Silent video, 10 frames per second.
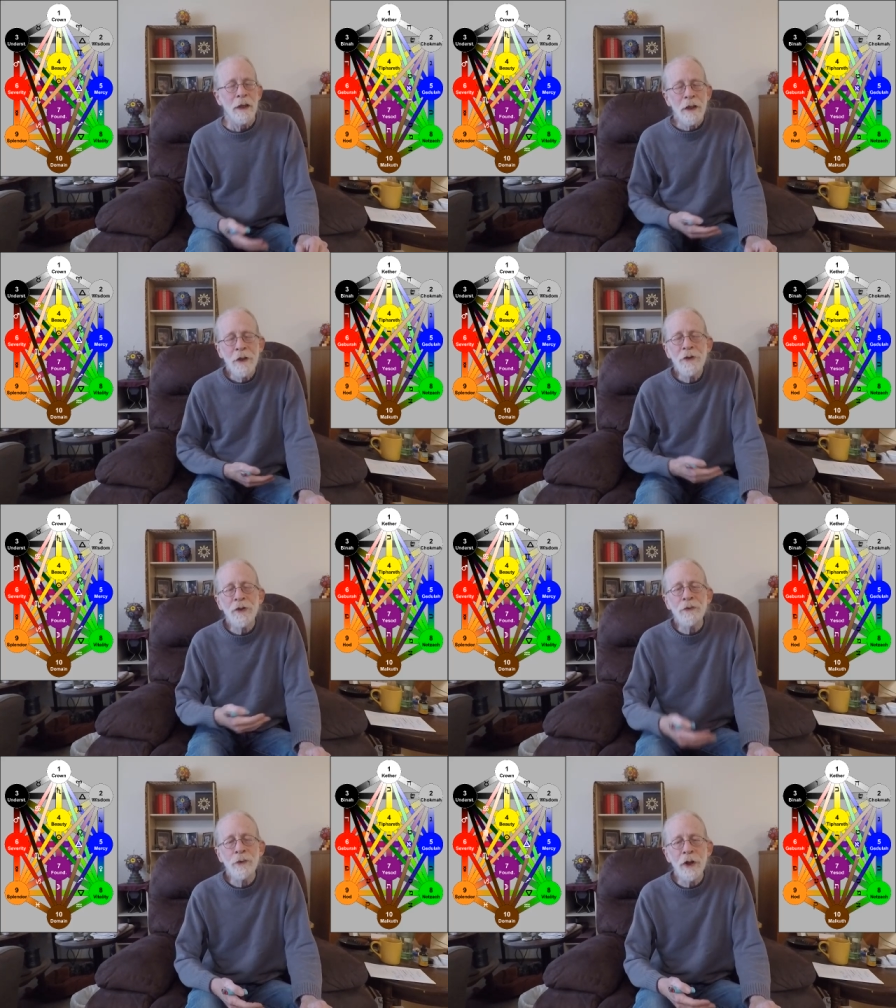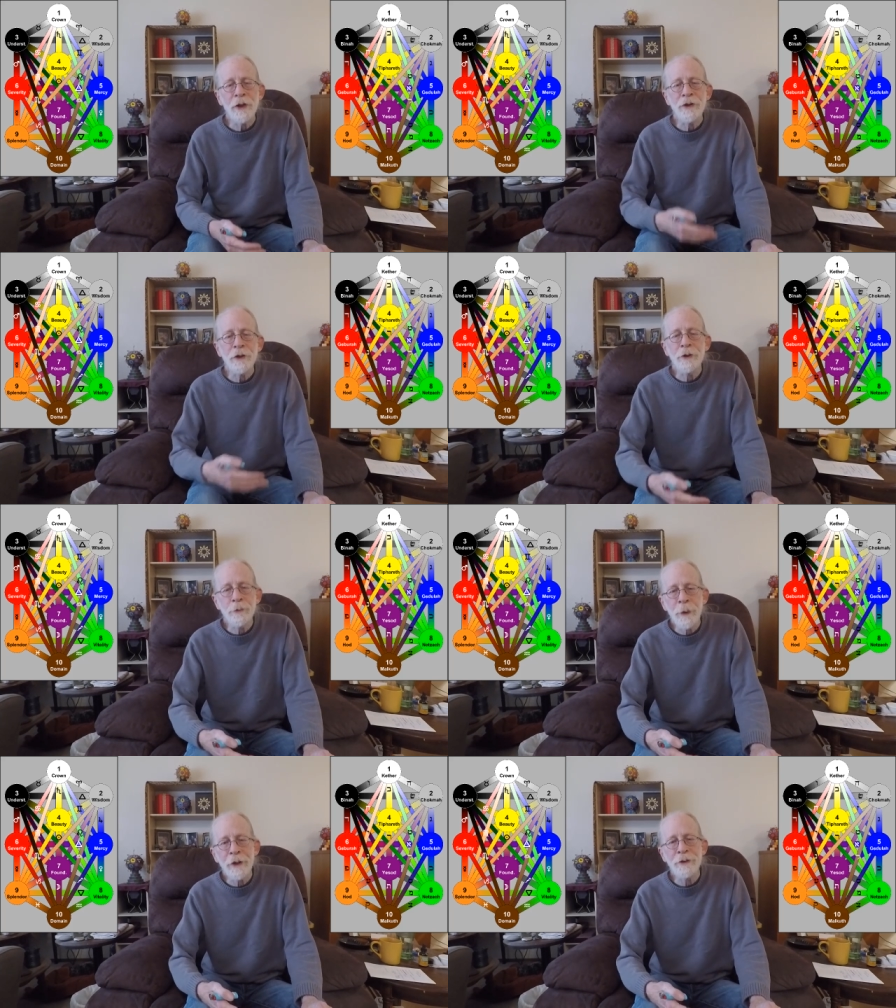each of which
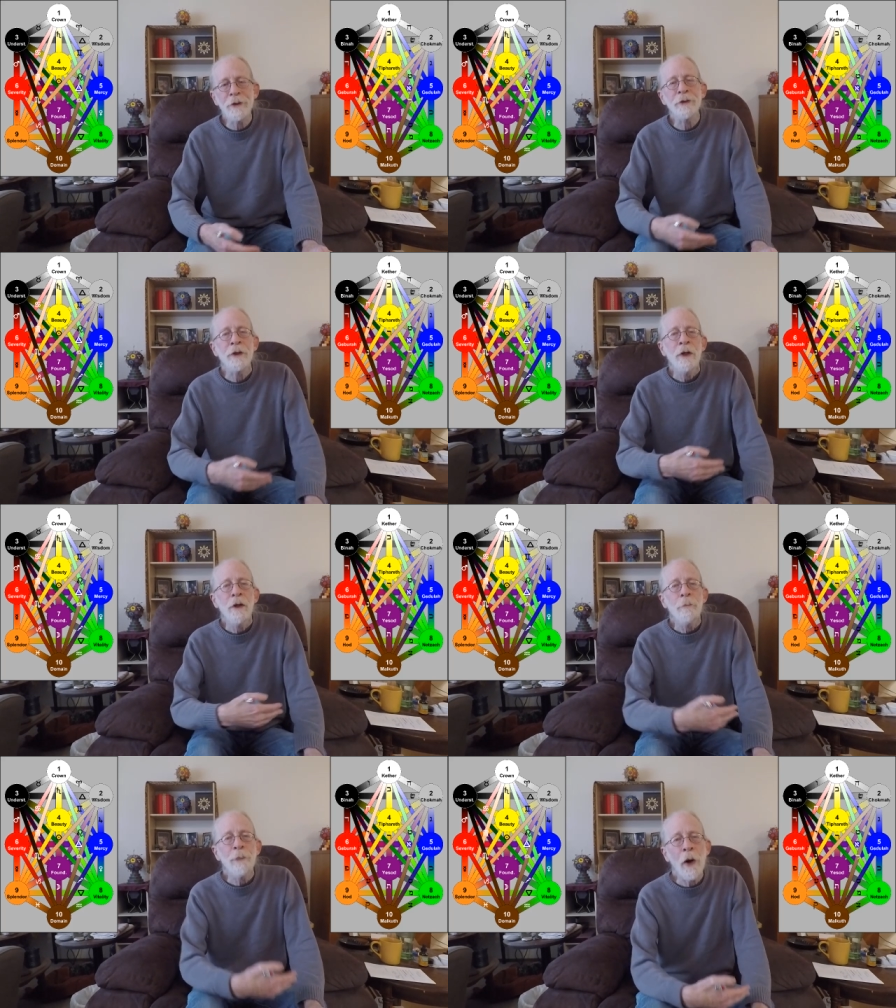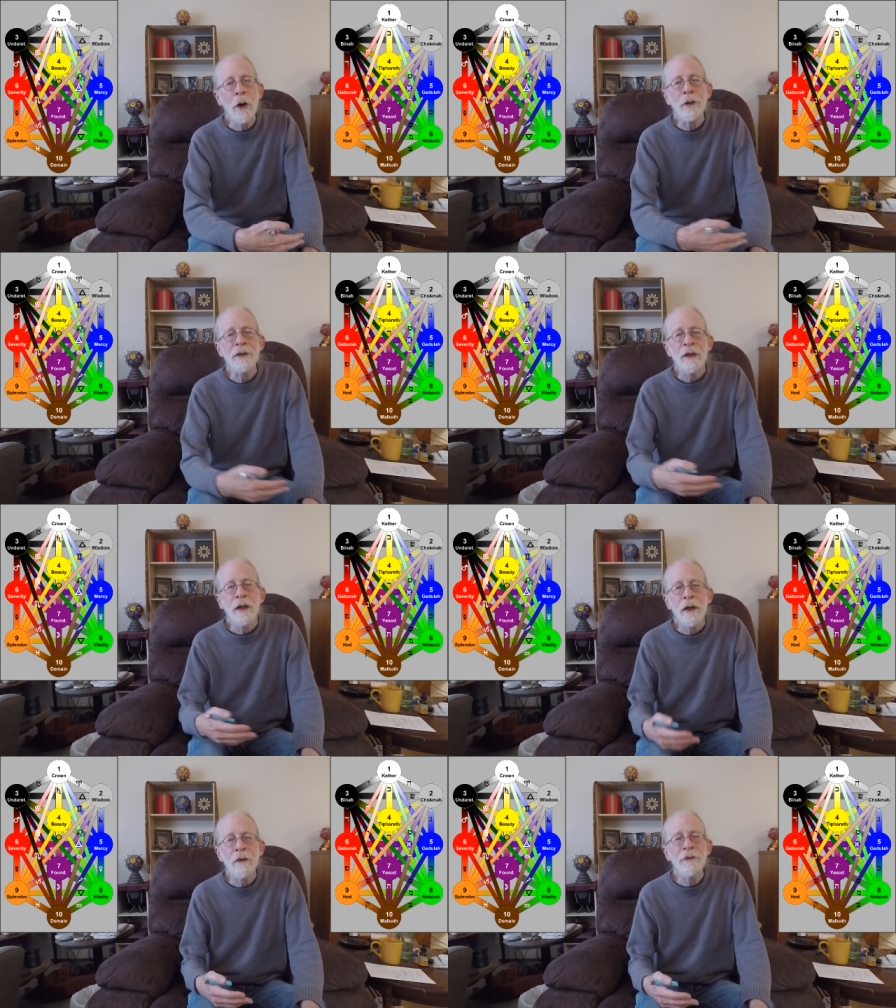expresses part
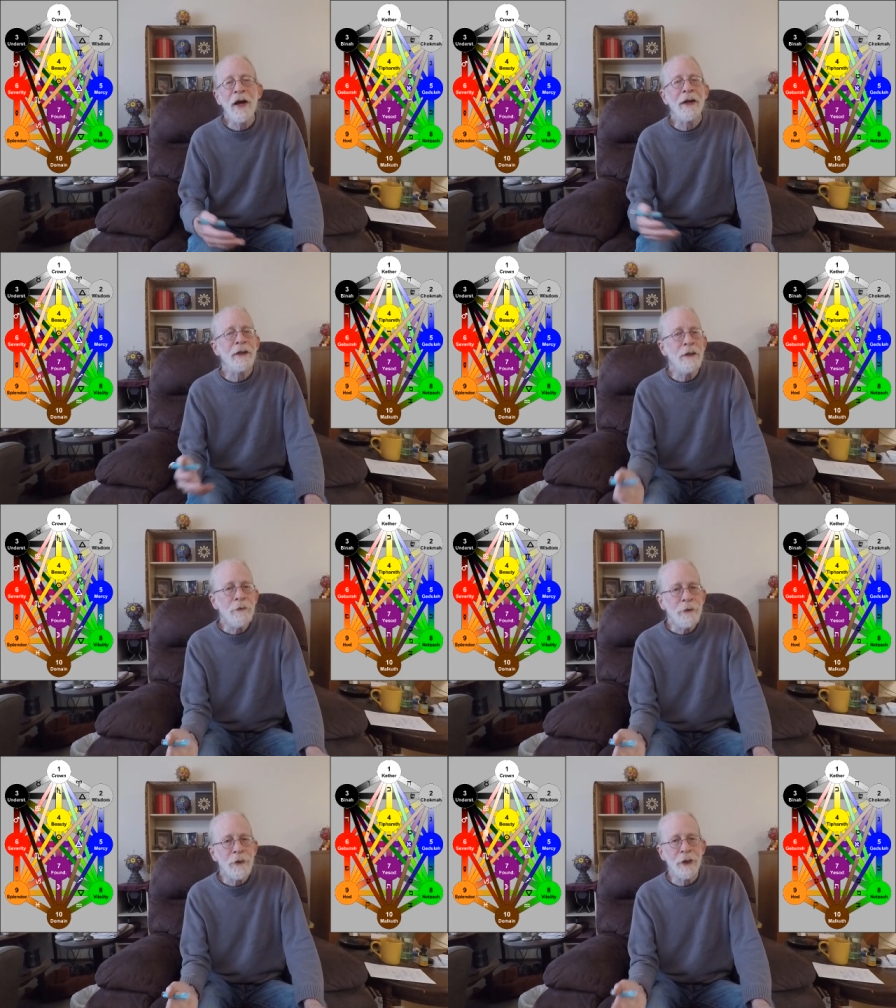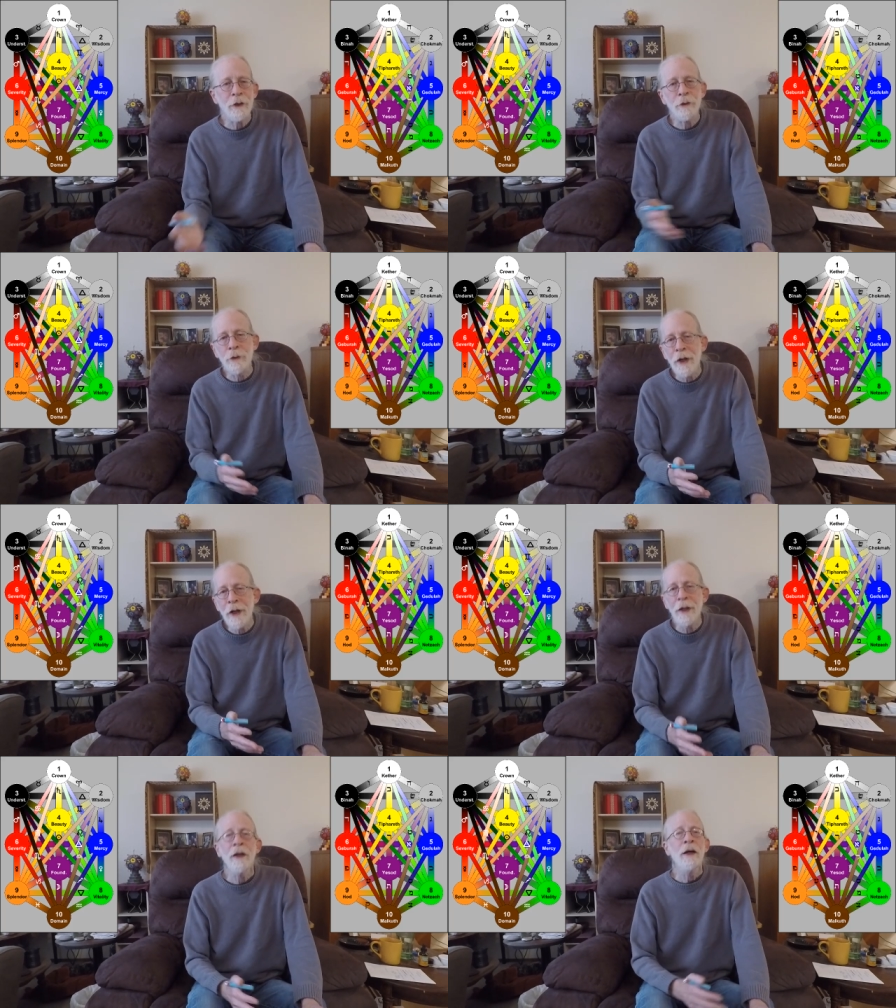of that infinite
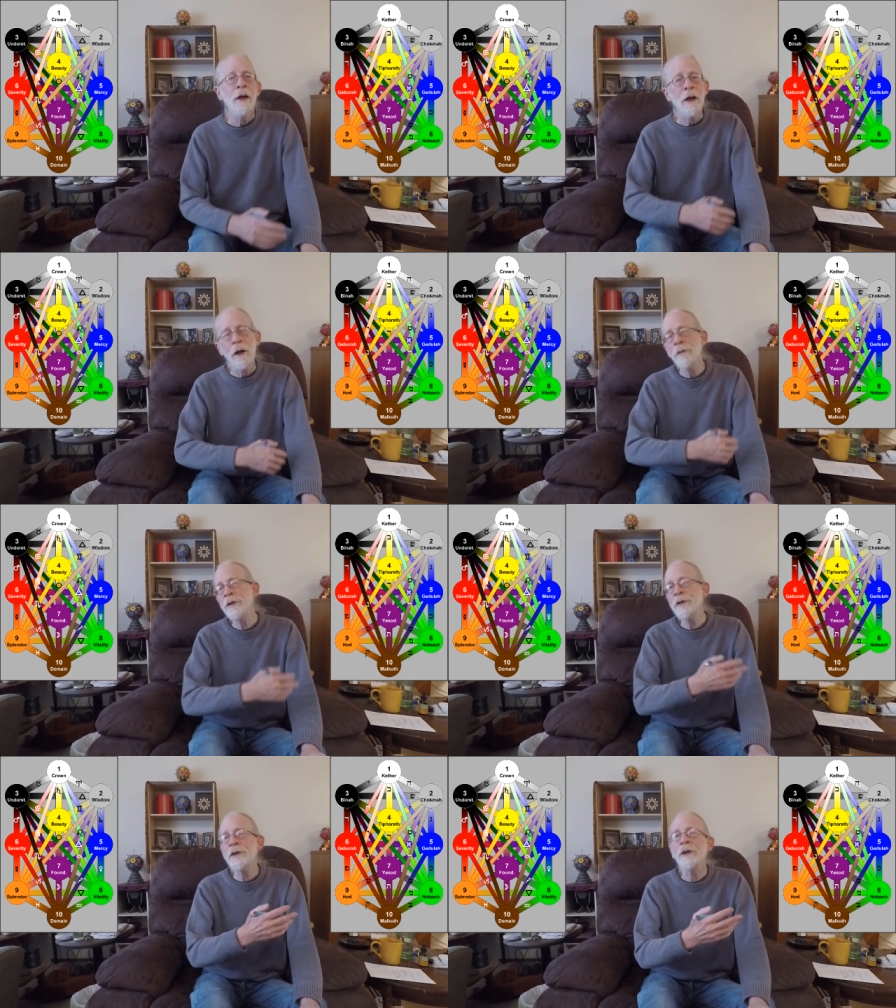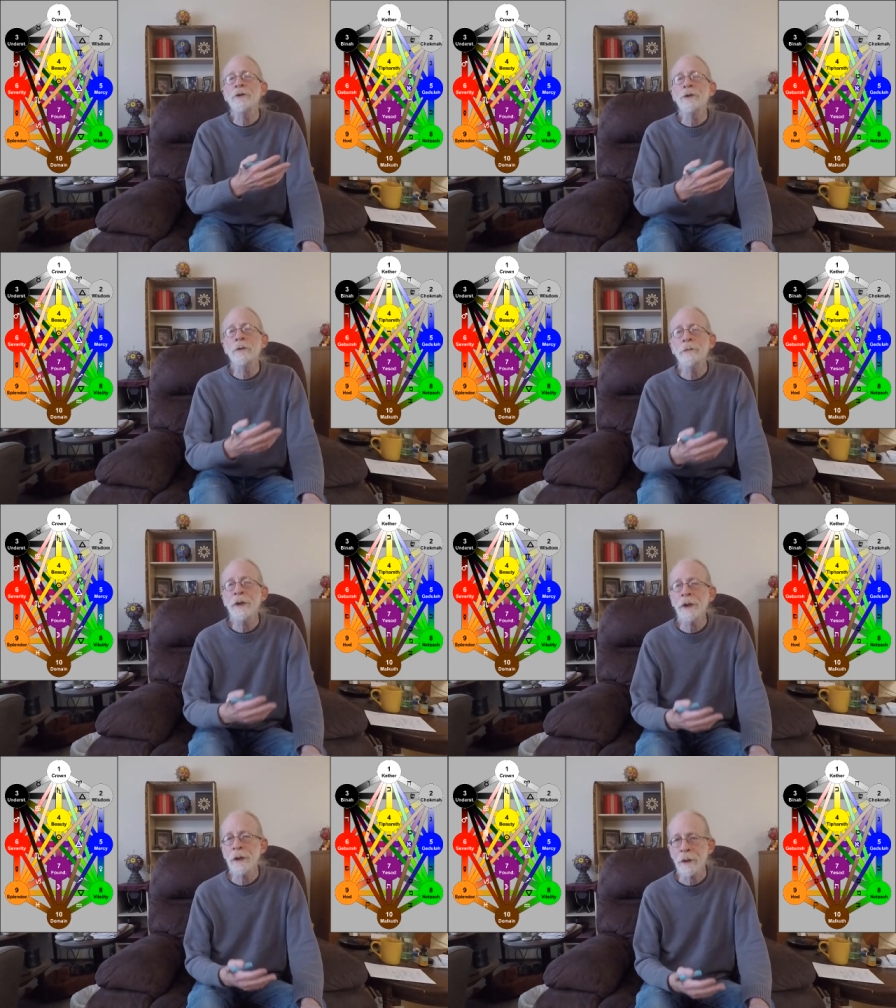array of essential
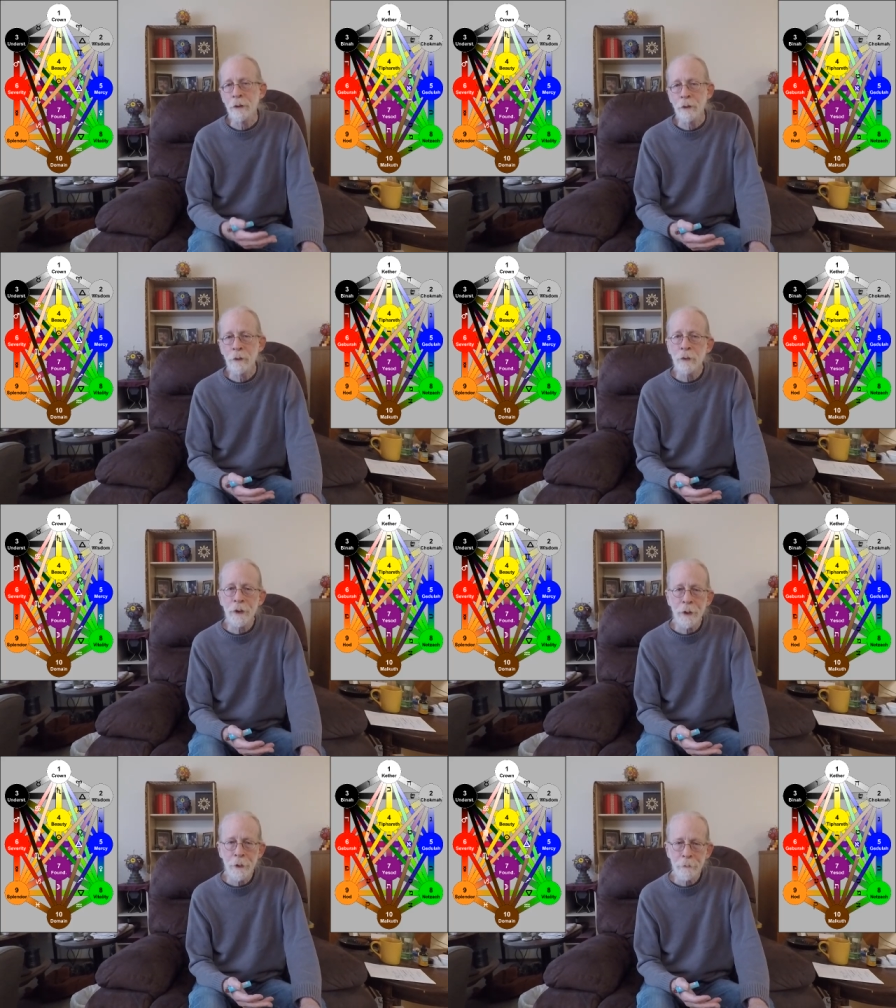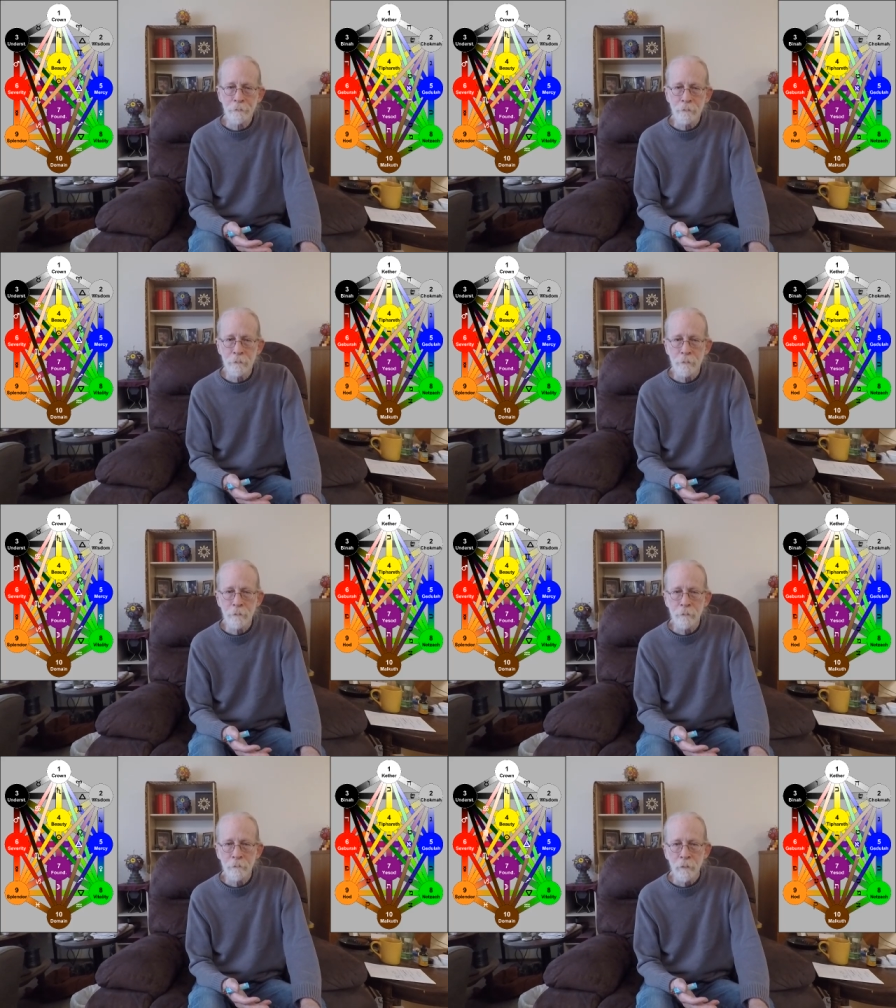meaning.
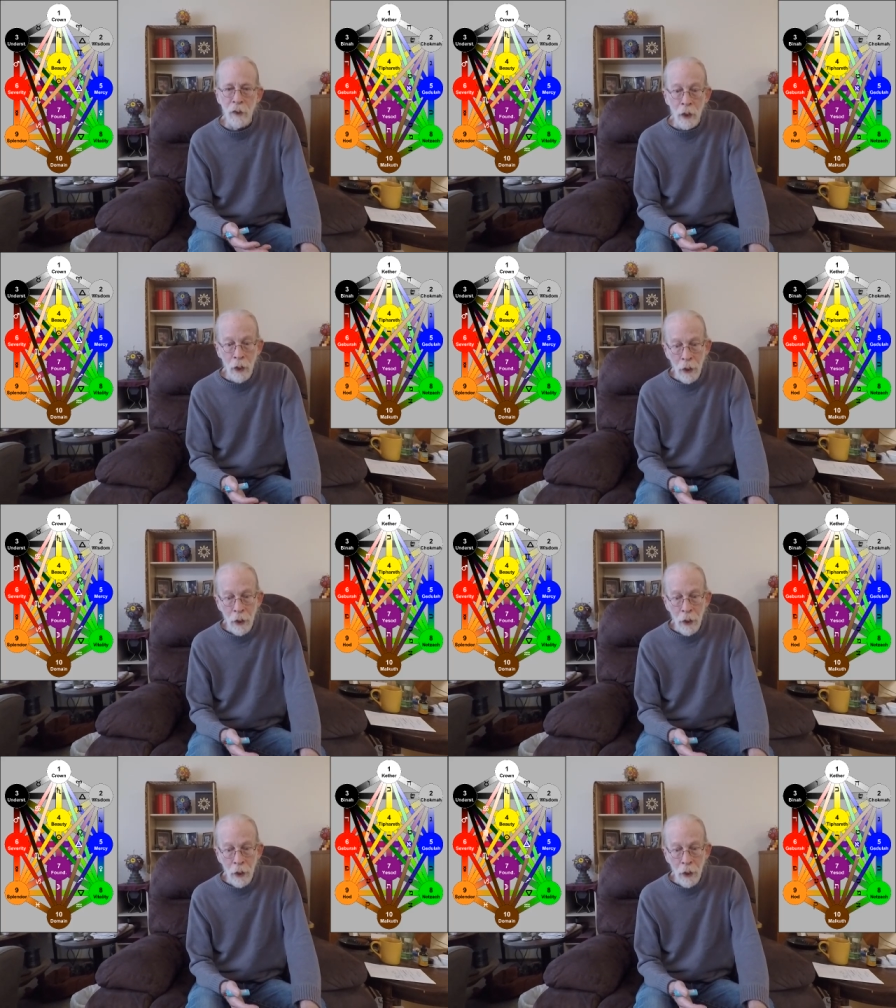Okay?